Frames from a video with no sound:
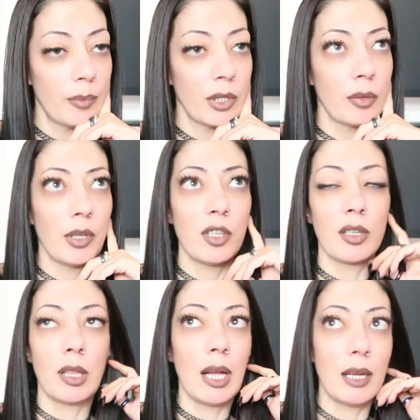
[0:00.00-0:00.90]
Between
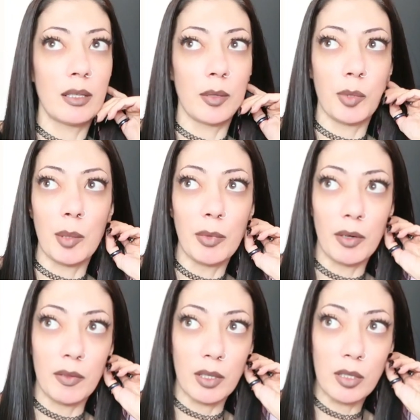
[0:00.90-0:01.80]
July and September
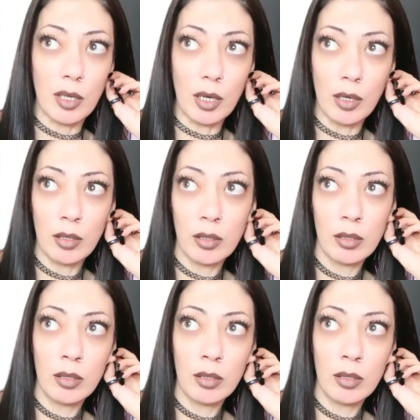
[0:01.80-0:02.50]
of this year?